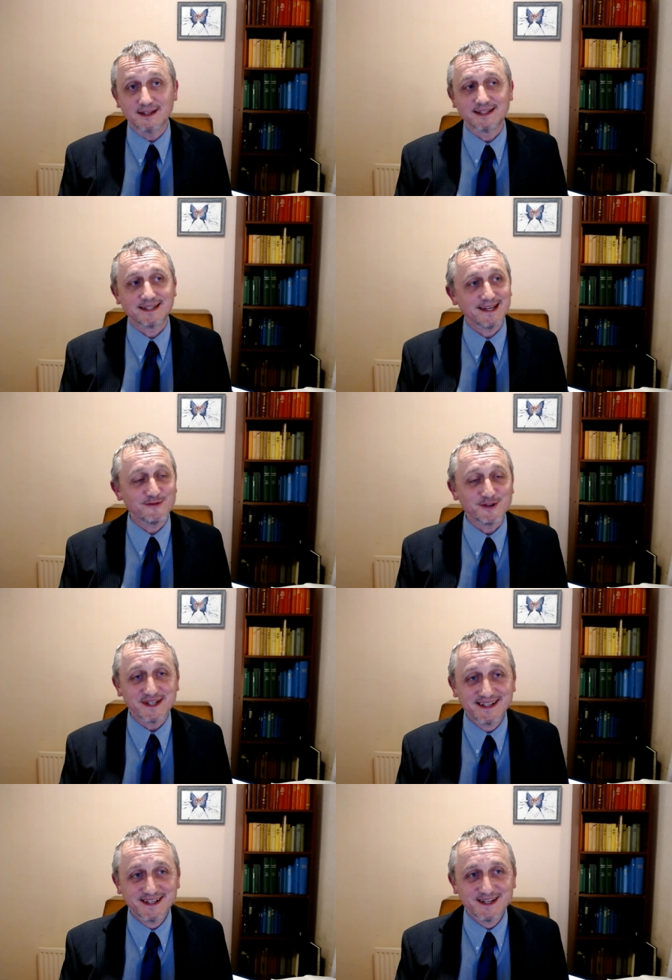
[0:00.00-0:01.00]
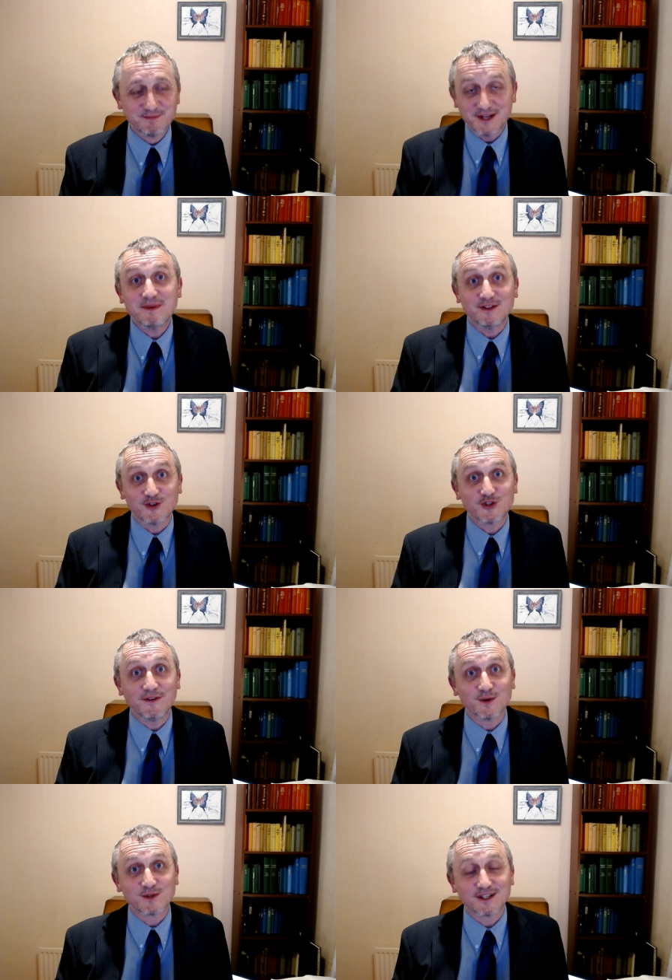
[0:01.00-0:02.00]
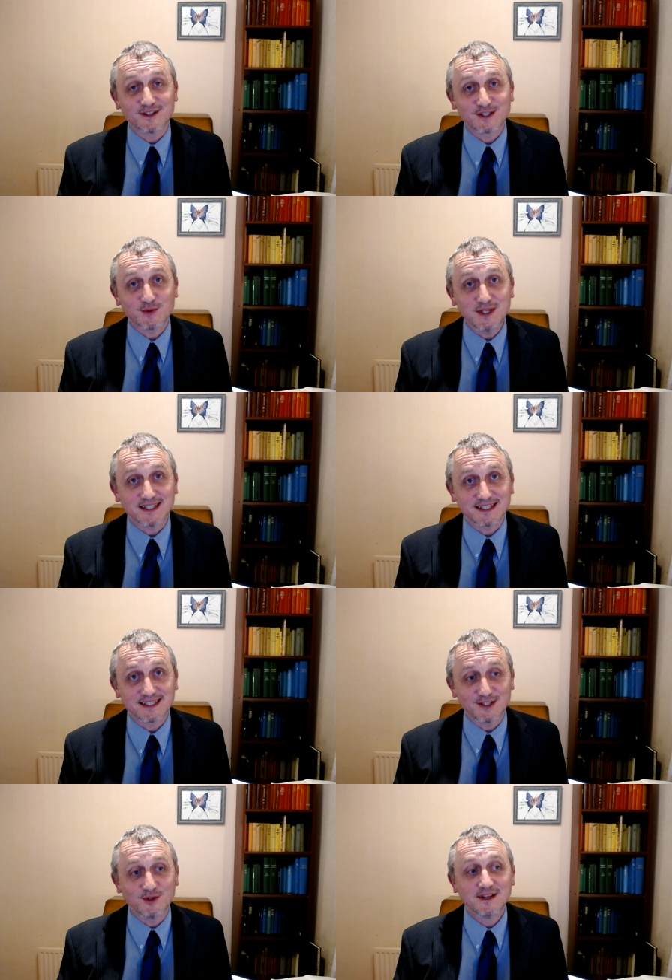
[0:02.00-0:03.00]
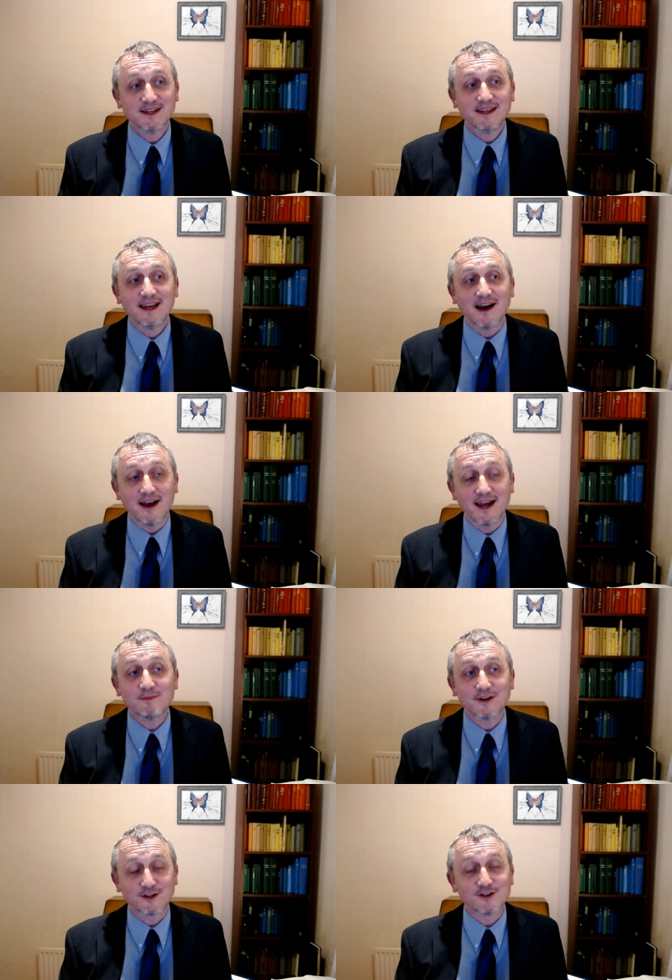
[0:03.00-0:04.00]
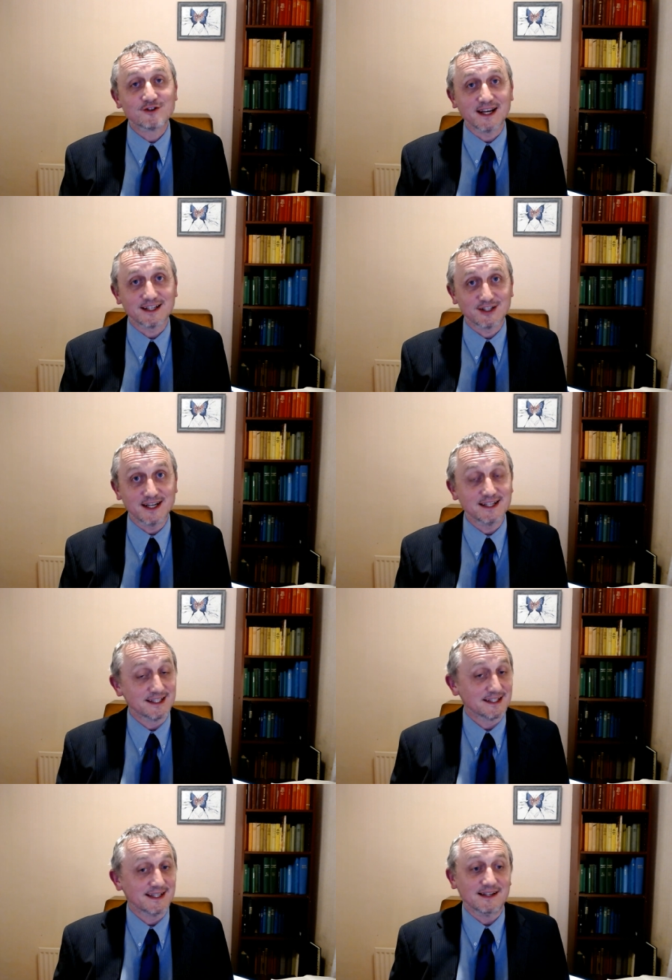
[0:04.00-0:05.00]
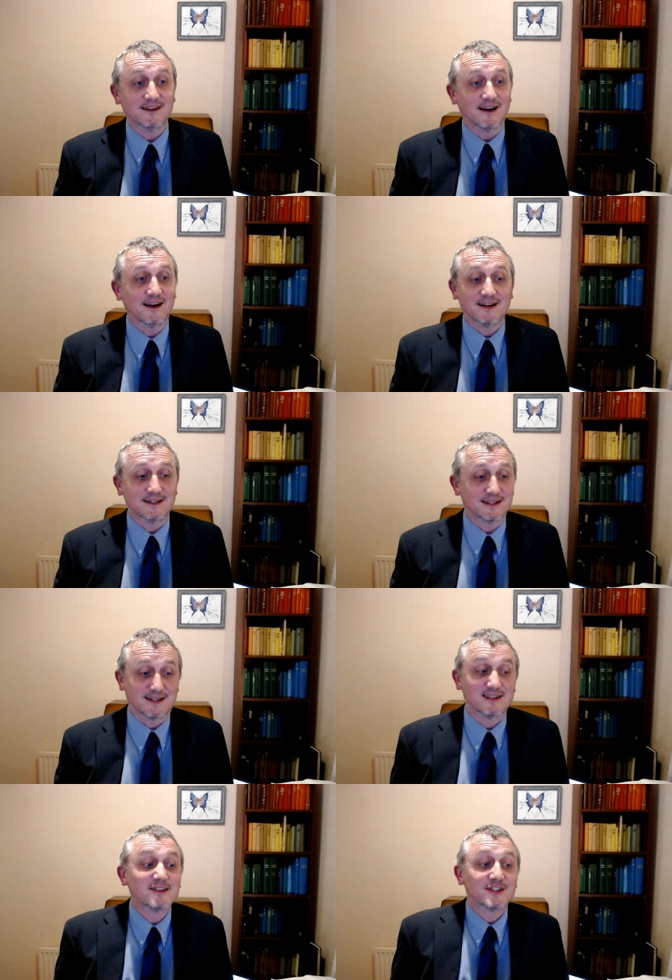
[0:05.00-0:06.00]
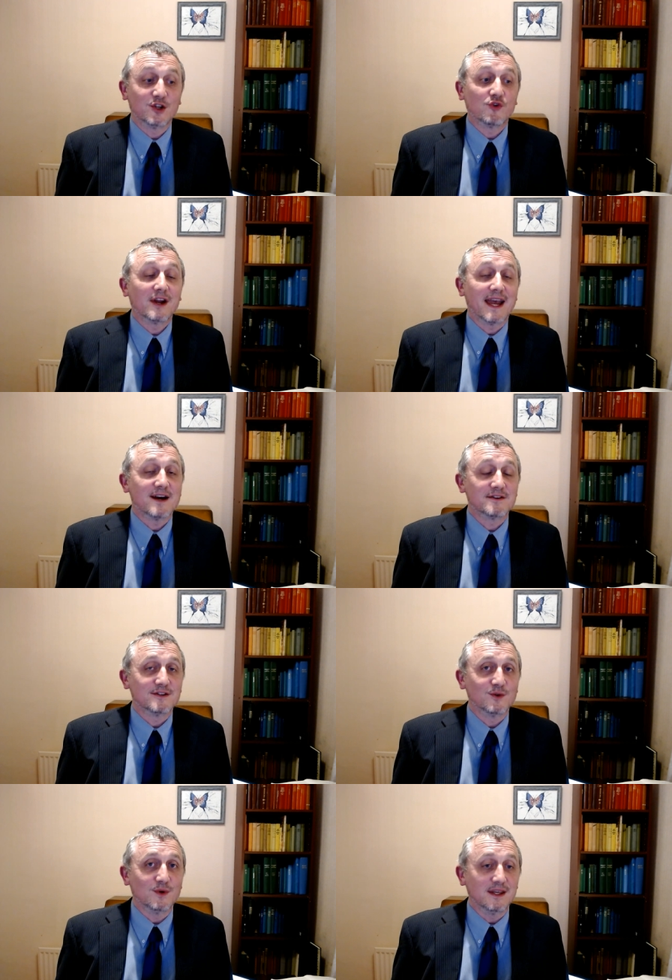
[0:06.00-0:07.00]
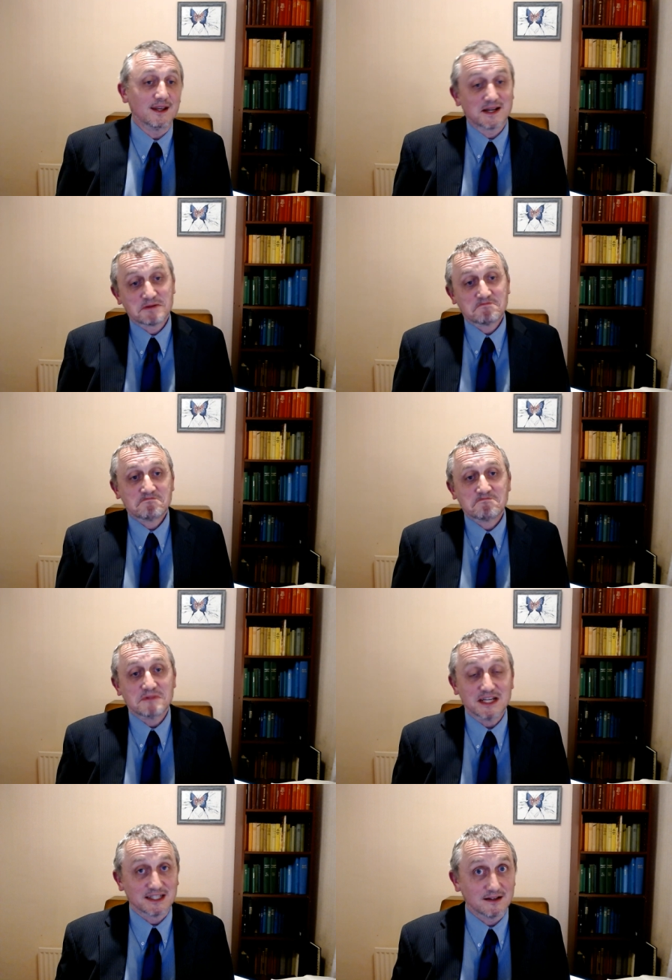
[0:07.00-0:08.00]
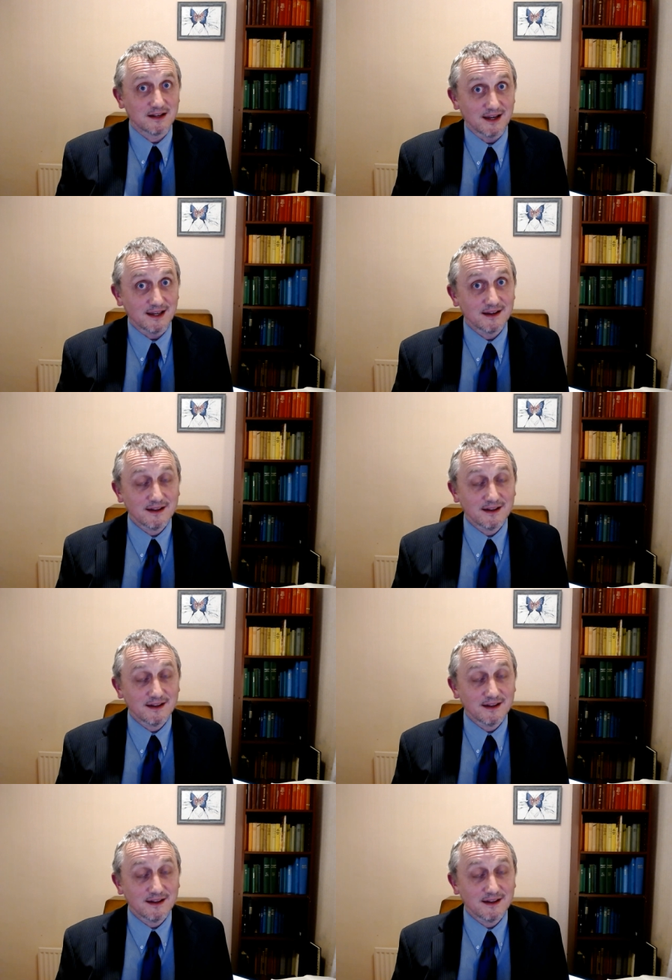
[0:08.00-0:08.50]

at seven. But it meant the traffic was a lot sweeter. So I had my contract changed to say, look, I can just, as long as I do the right hours in the week, it's okay.